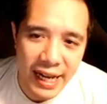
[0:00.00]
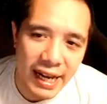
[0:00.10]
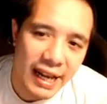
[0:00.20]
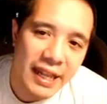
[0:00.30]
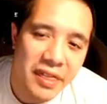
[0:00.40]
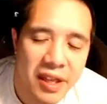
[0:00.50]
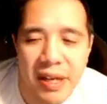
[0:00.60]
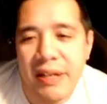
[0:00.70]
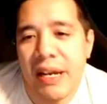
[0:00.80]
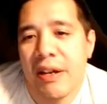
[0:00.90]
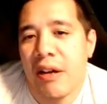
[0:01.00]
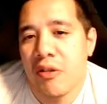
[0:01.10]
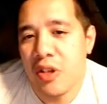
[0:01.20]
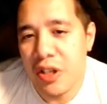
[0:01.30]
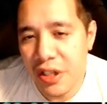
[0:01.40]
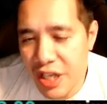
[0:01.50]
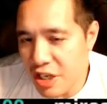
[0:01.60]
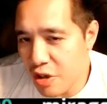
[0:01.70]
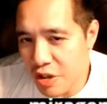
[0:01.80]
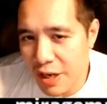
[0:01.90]
I think I'll just continue
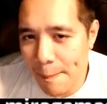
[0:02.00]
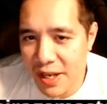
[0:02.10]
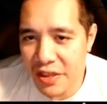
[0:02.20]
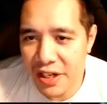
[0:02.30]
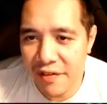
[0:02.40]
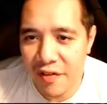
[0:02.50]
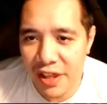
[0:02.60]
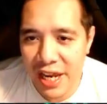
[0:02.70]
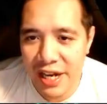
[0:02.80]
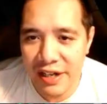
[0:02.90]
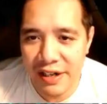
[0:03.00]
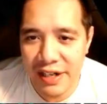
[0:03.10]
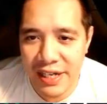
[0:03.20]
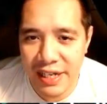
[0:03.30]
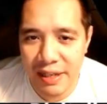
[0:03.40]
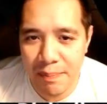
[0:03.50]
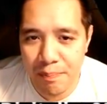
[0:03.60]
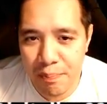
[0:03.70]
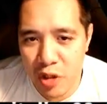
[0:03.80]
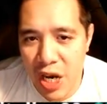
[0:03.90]
using Bethany for that
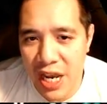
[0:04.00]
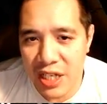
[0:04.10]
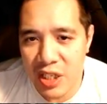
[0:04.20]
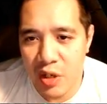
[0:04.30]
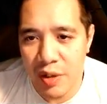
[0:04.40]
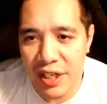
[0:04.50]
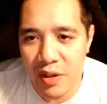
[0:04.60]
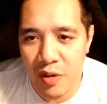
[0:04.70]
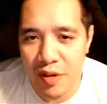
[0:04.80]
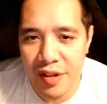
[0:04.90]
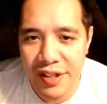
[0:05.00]
chance to ignore.